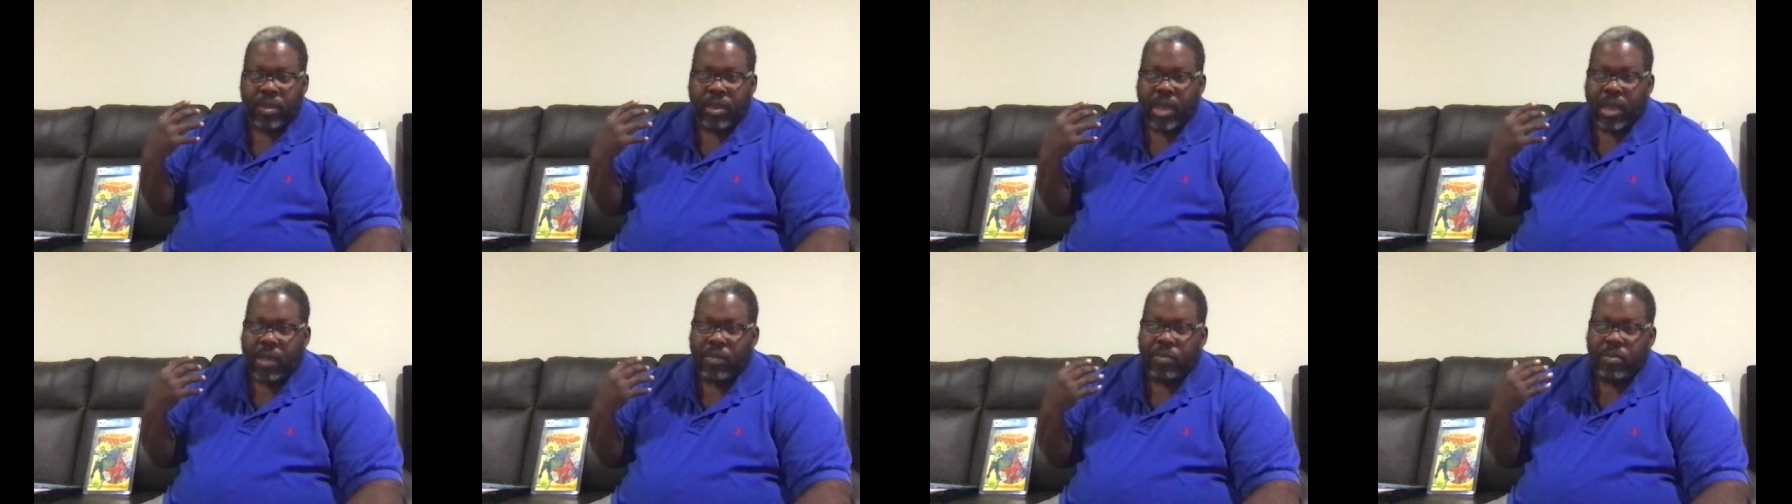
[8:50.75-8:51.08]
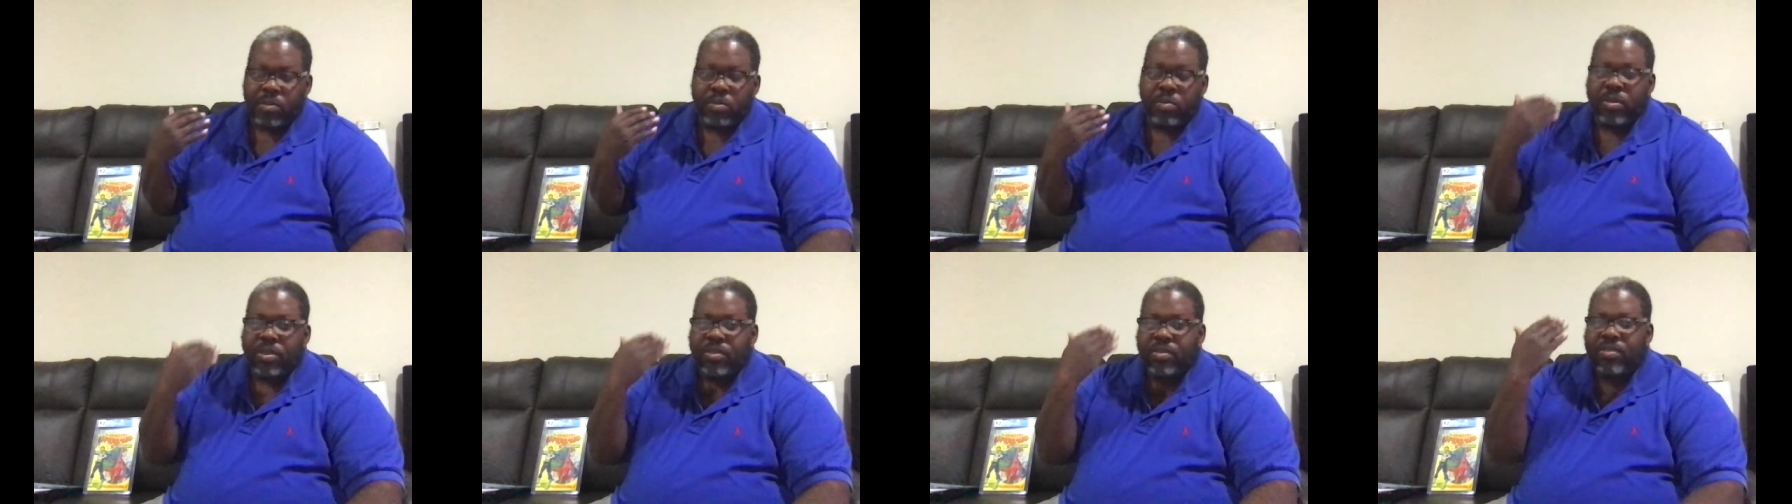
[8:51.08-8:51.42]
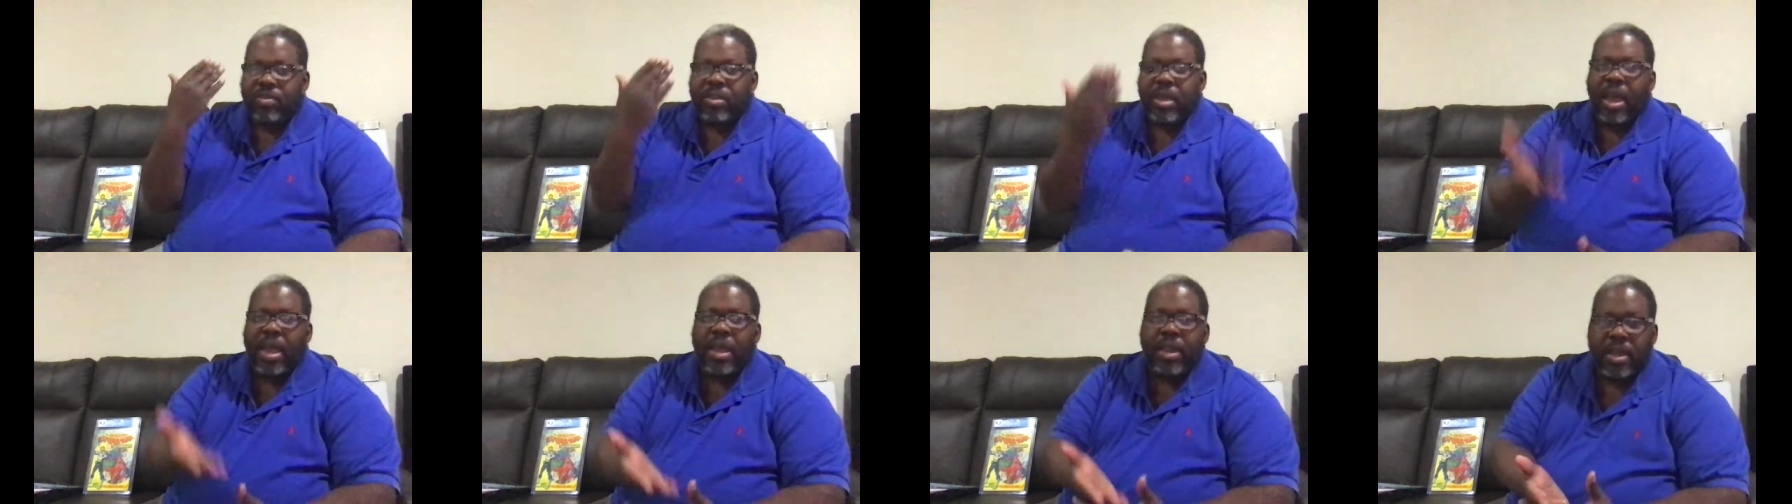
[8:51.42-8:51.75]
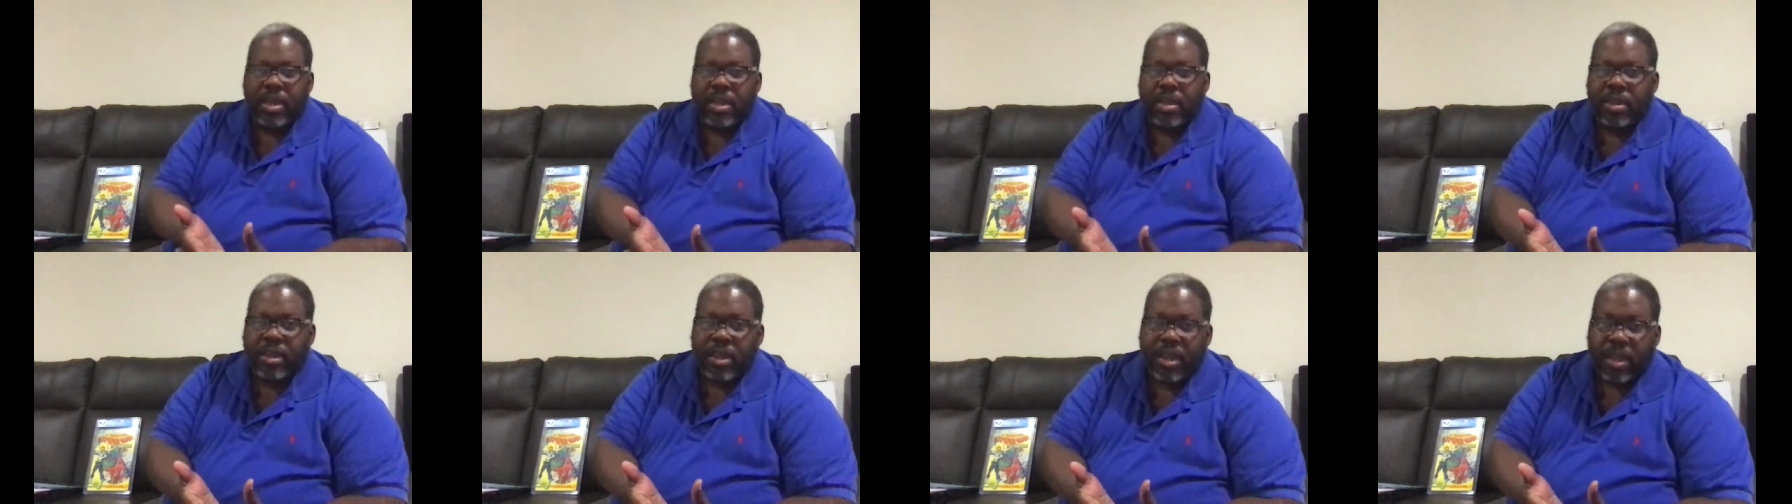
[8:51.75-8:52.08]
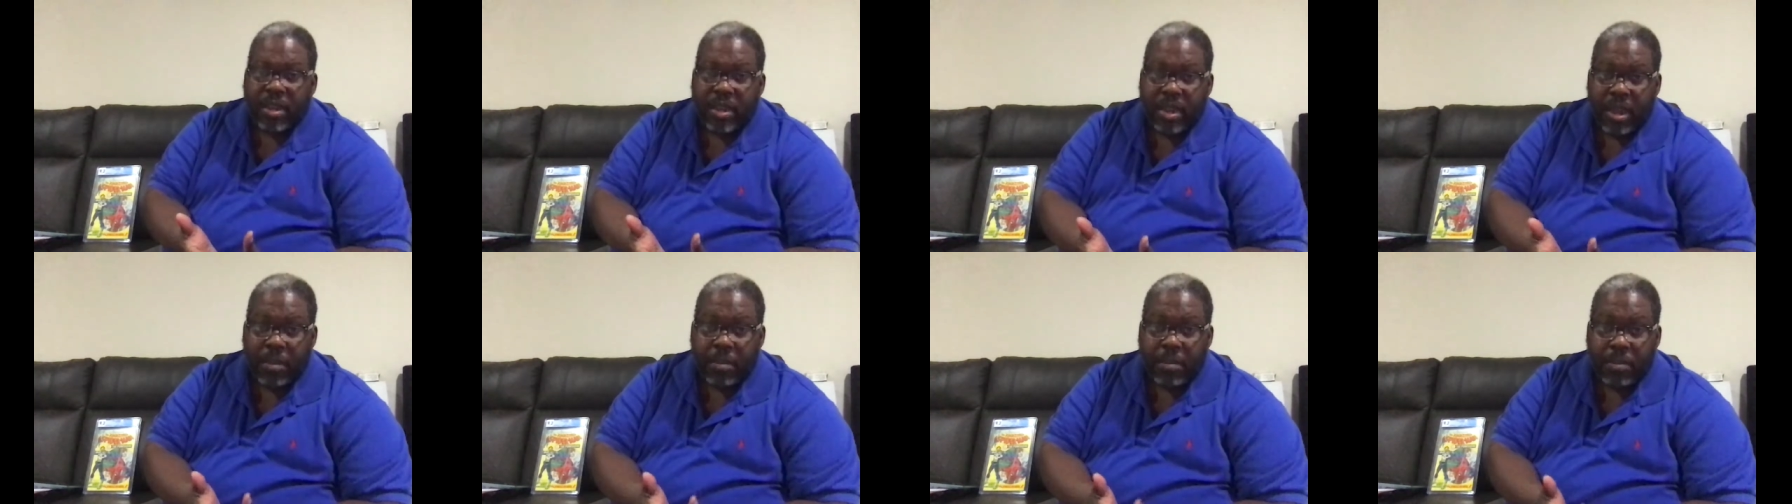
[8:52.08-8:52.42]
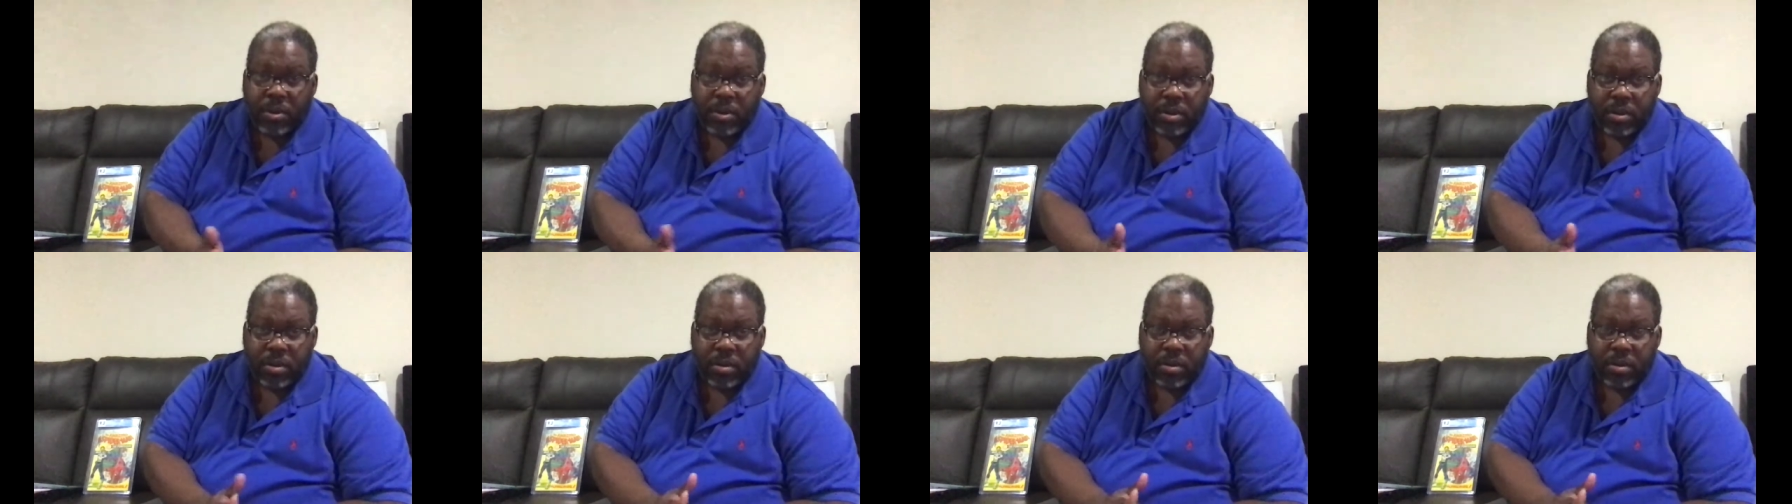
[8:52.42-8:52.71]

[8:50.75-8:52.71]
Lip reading: and we will assign it a number,